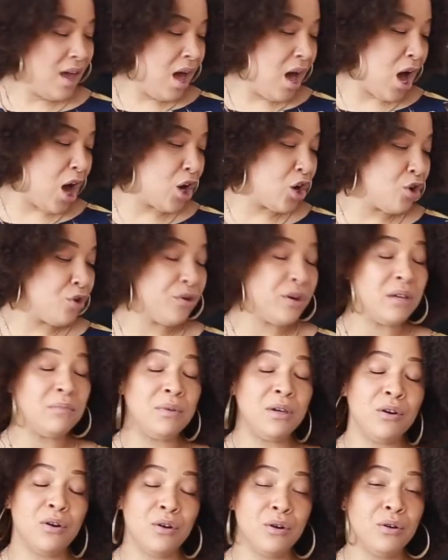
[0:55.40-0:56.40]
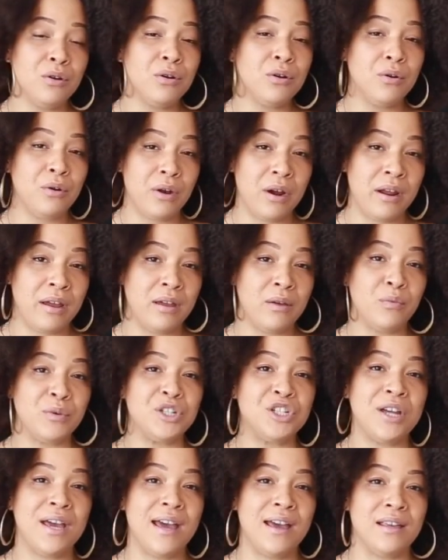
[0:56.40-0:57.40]
a creamy Earl Grey,
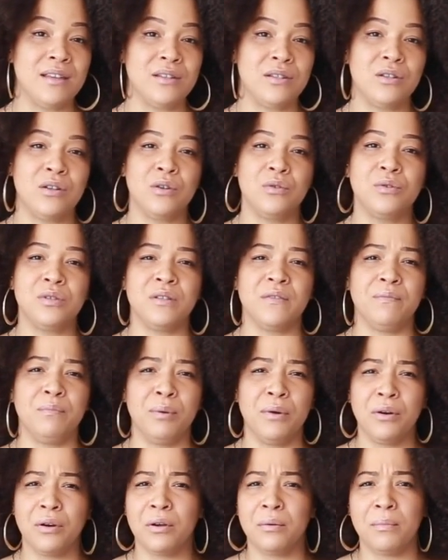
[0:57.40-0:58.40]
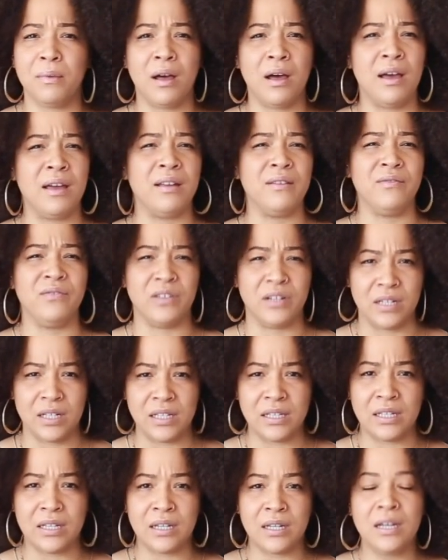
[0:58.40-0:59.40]
which has notes of bergamot and
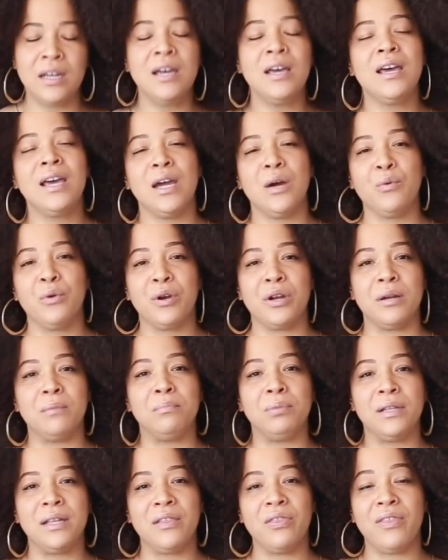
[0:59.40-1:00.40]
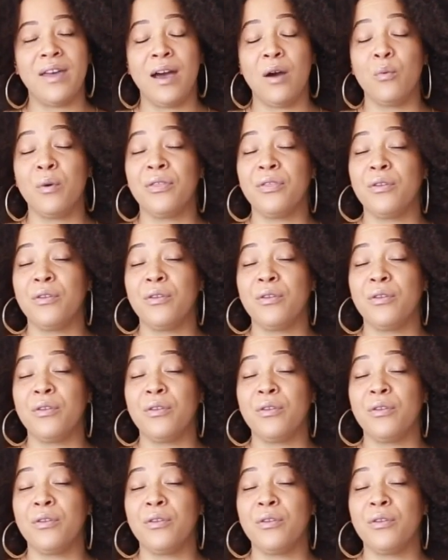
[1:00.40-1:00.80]
vanilla, and we're gonna blend that with